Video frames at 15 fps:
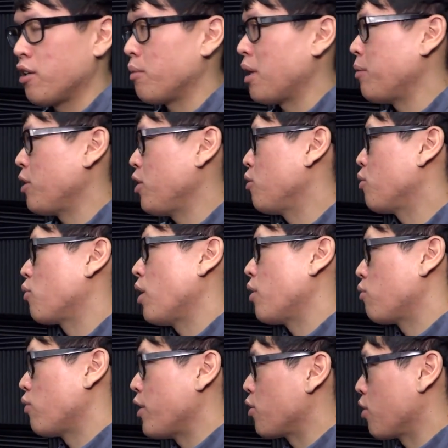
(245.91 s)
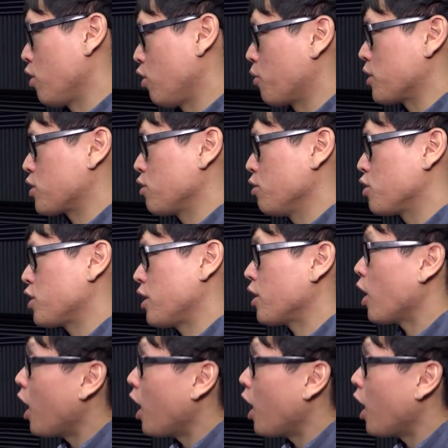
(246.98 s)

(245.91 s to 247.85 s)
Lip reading: to maybe render a low resolution.